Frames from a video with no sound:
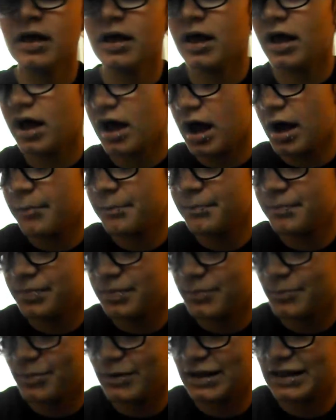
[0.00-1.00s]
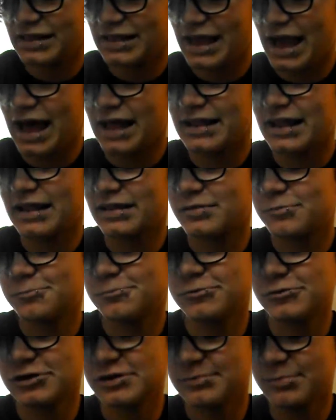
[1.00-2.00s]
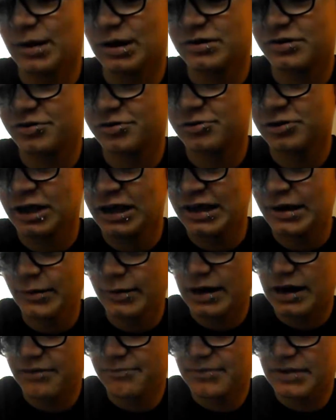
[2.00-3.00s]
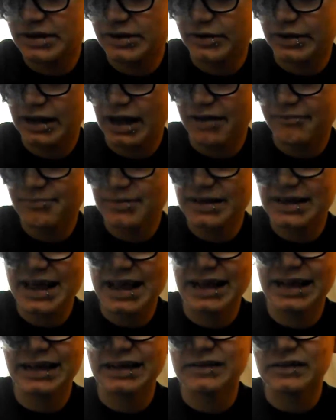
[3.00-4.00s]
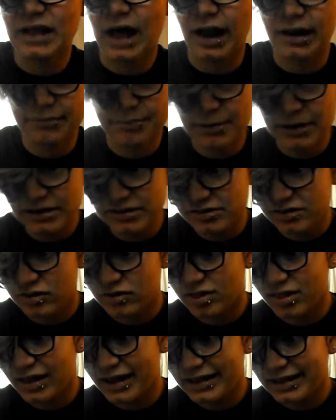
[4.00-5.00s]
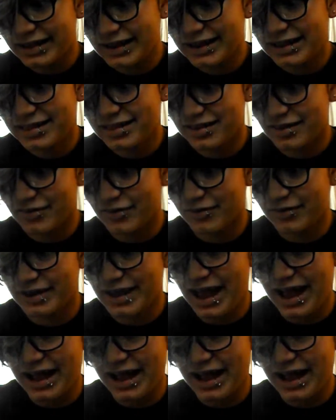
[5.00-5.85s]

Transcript: Um, but yeah, that's pretty much what I've been doing. I've been taking a lot of pictures lately, so yeah,